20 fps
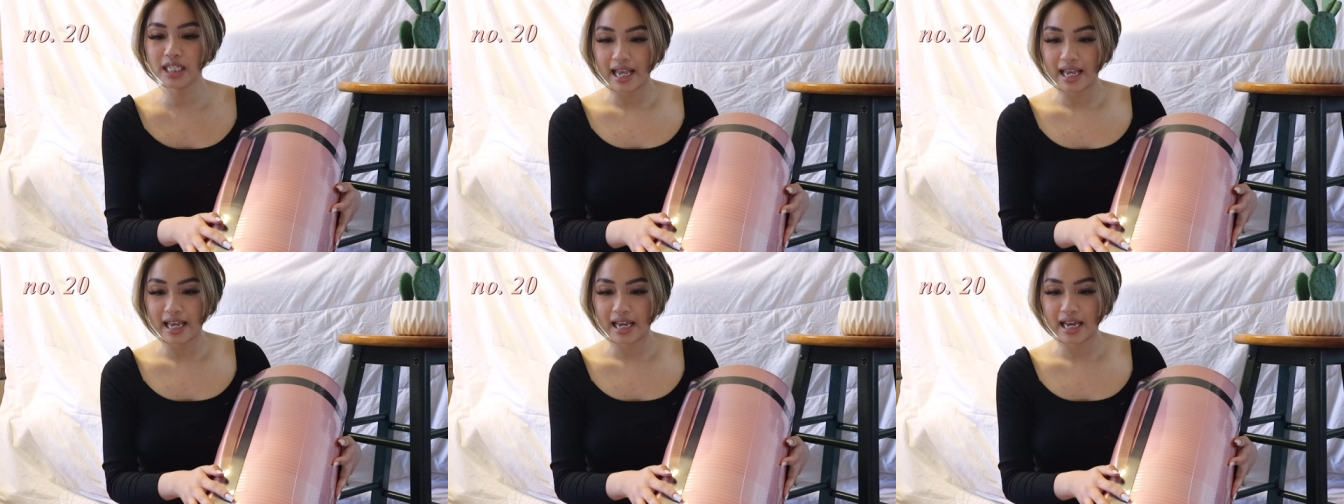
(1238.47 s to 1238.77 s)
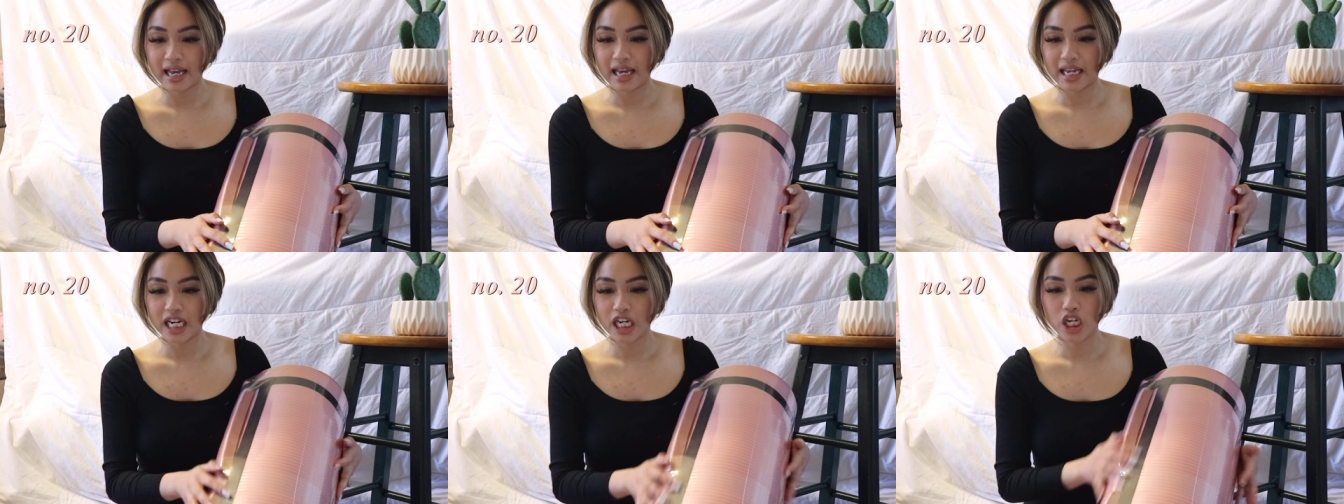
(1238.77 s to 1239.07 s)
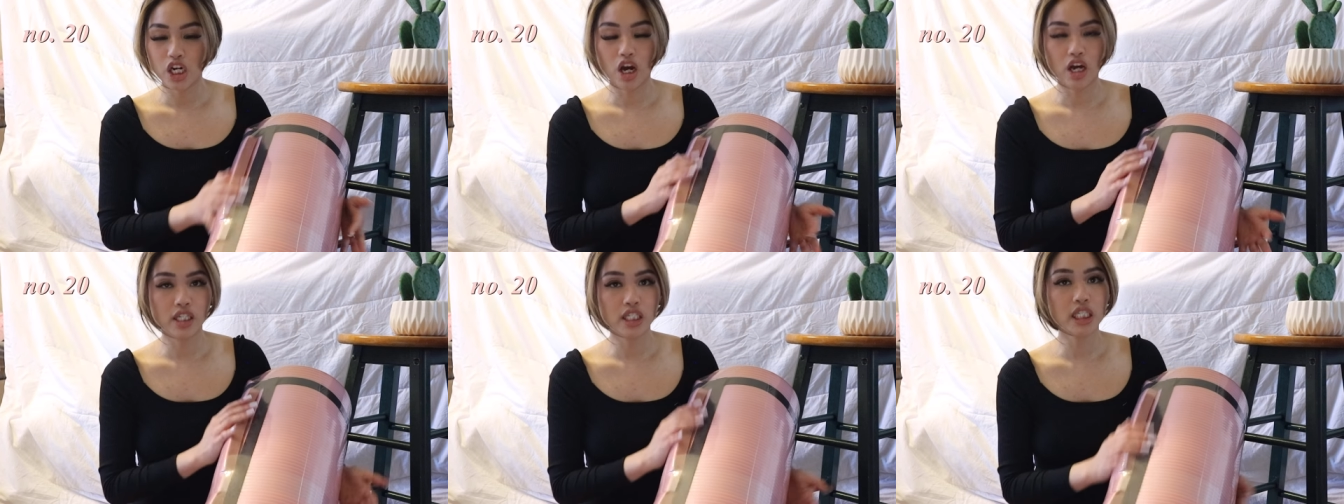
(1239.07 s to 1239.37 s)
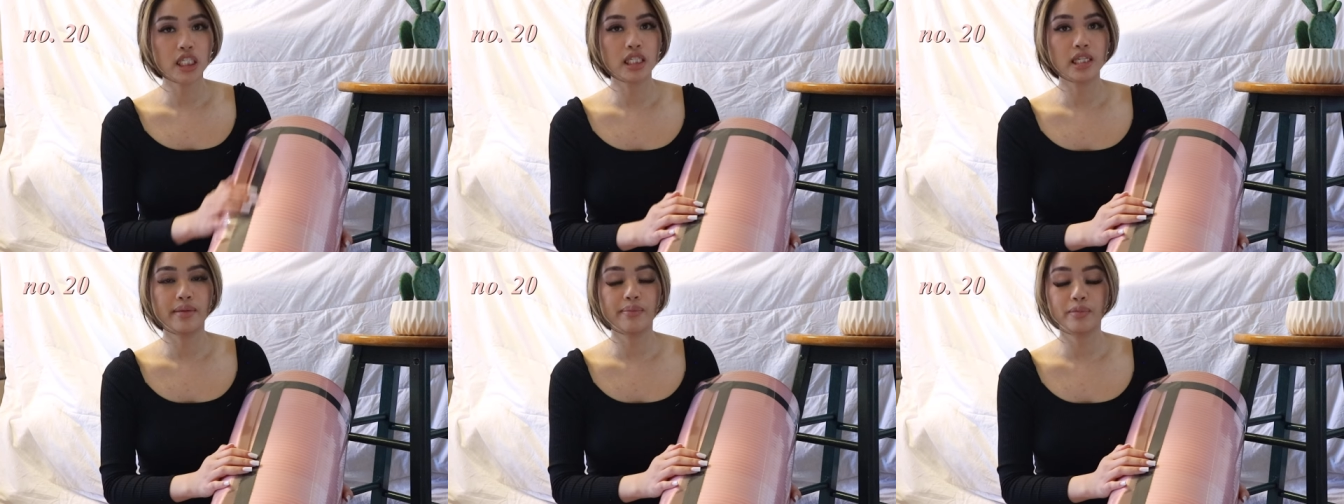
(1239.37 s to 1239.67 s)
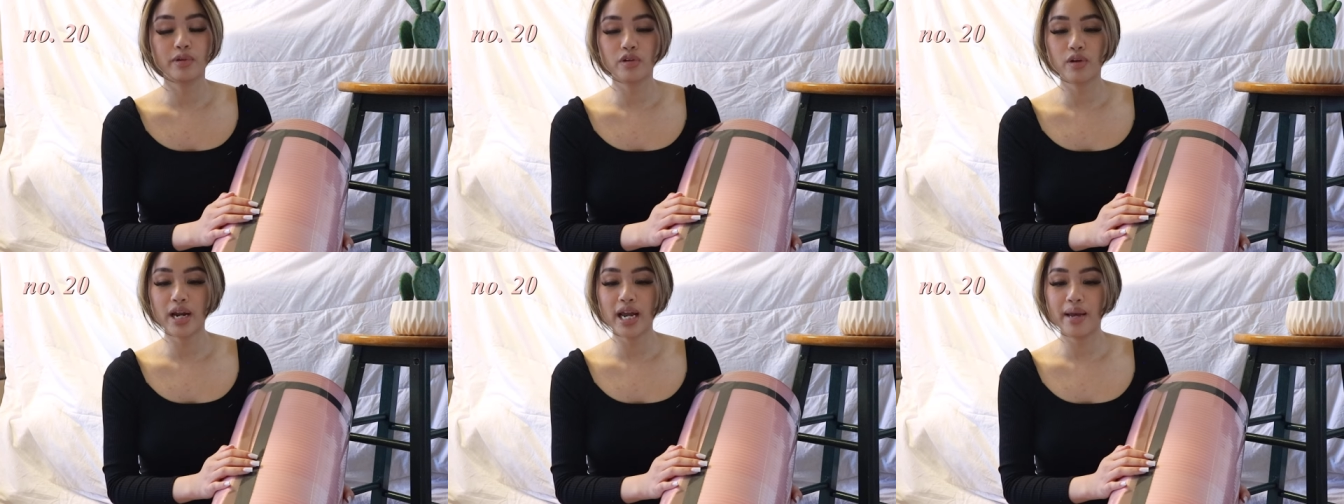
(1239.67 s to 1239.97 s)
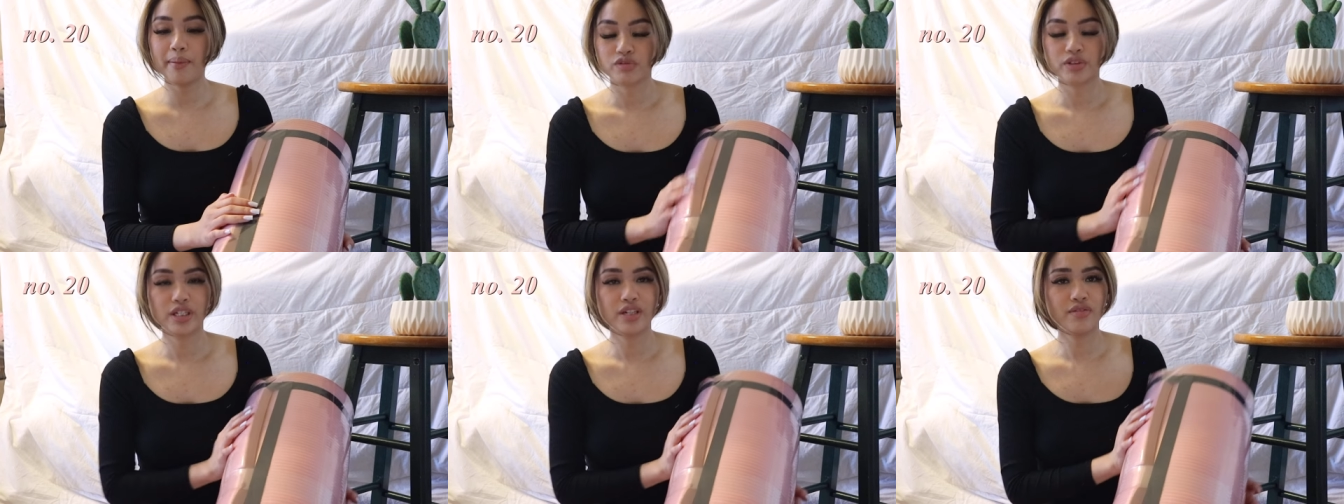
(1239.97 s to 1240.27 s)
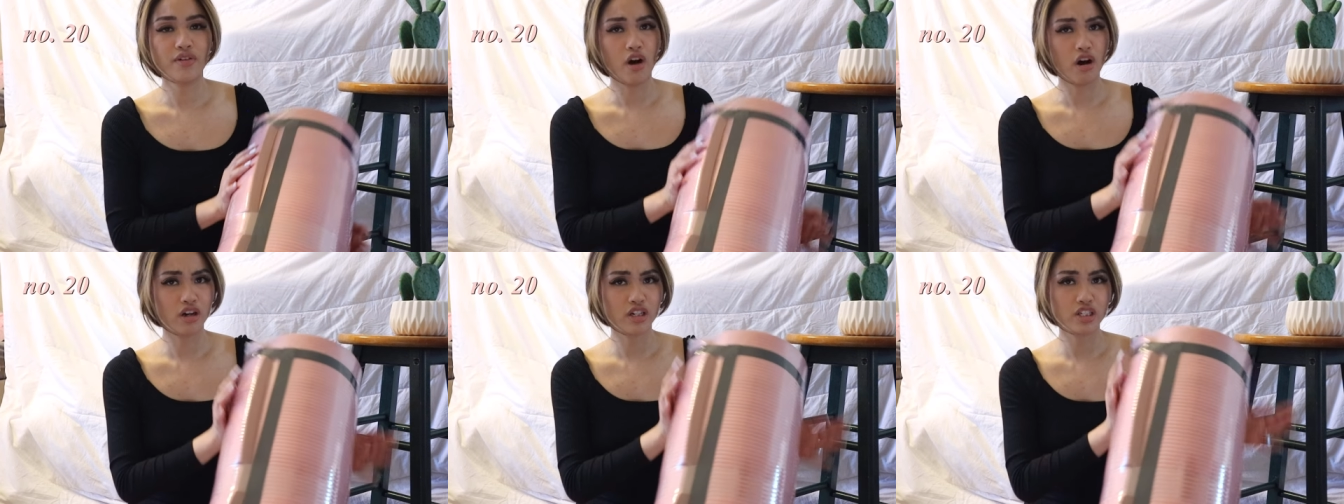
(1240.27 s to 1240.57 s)
and non-slip grip, free
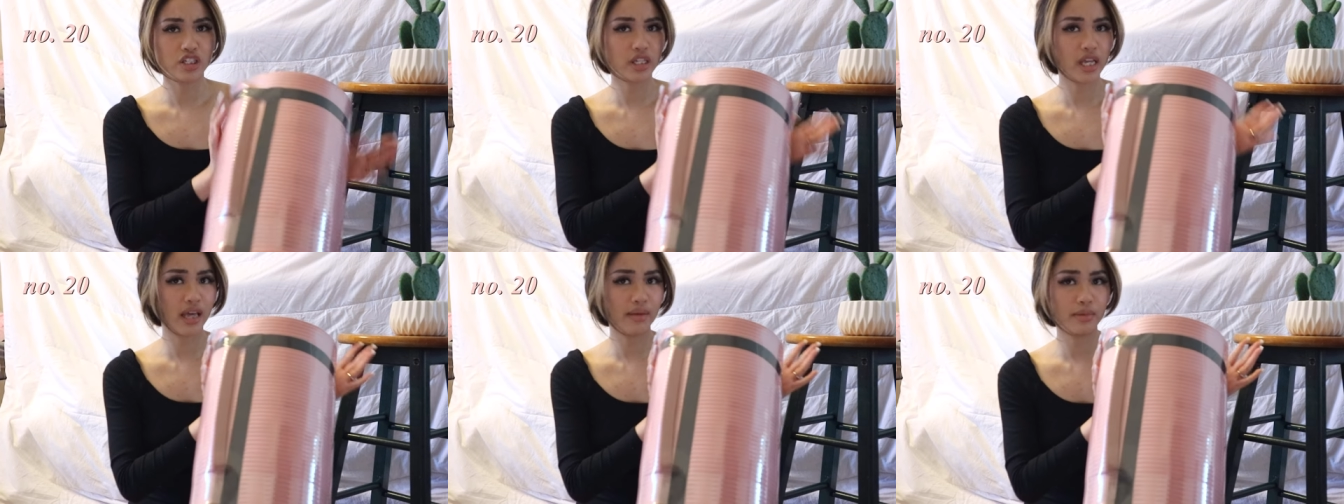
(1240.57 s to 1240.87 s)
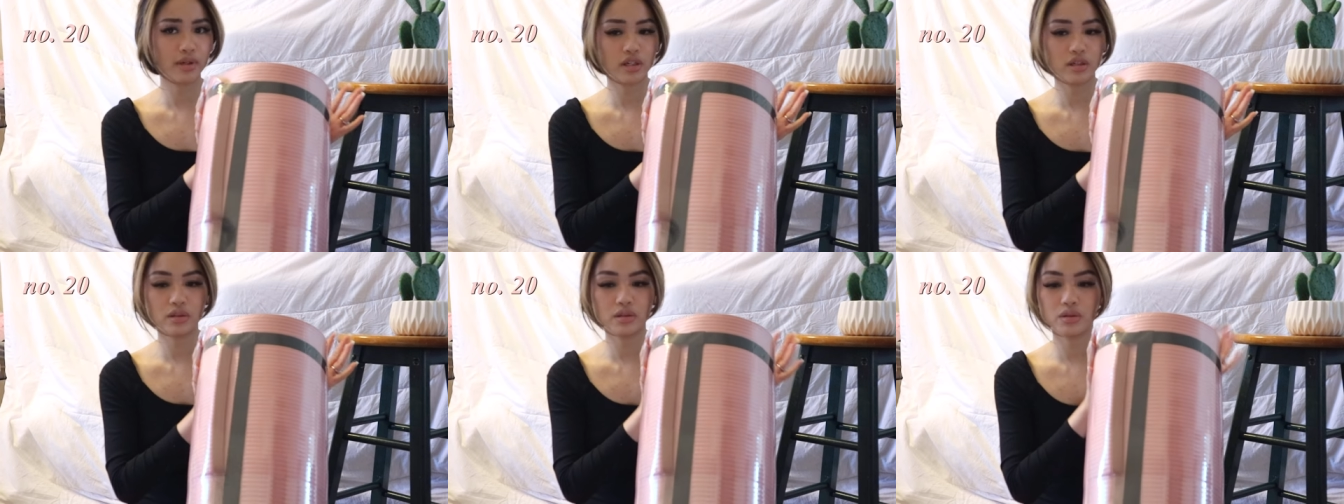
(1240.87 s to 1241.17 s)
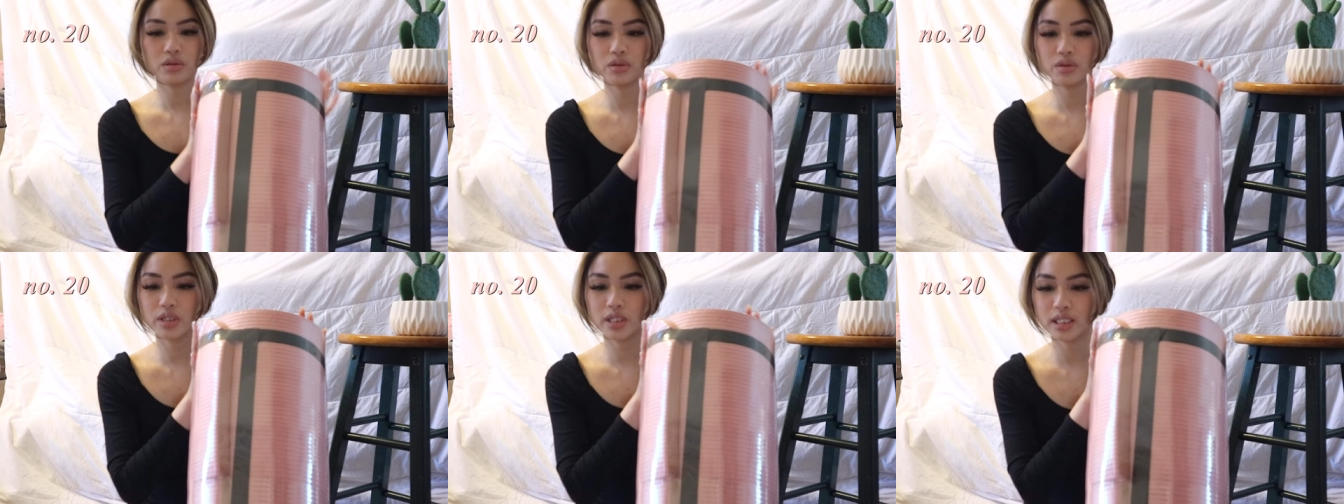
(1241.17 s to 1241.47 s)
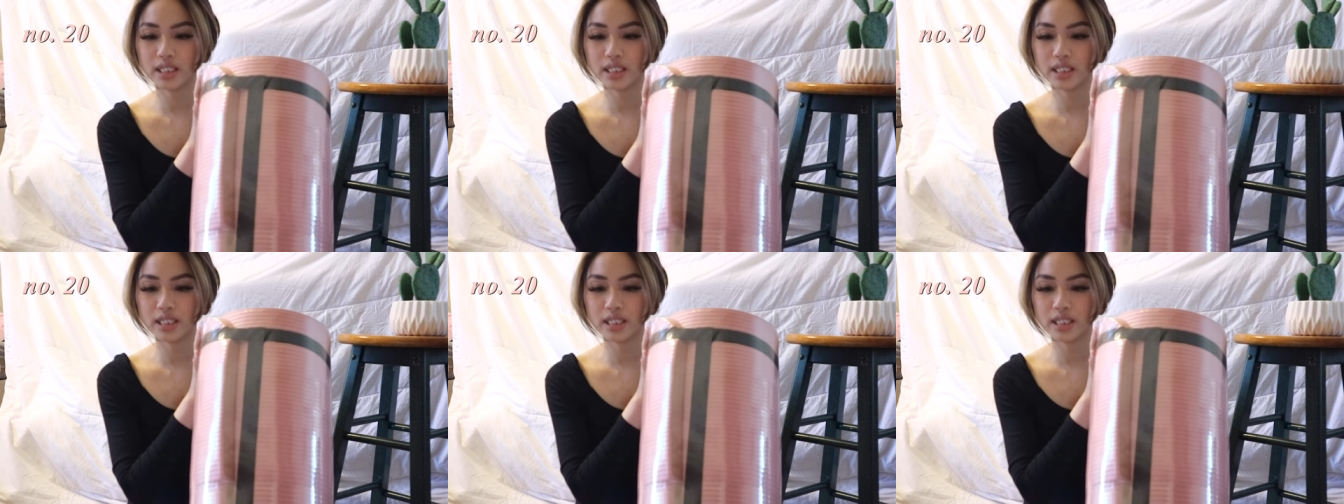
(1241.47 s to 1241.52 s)
of harsh chemicals.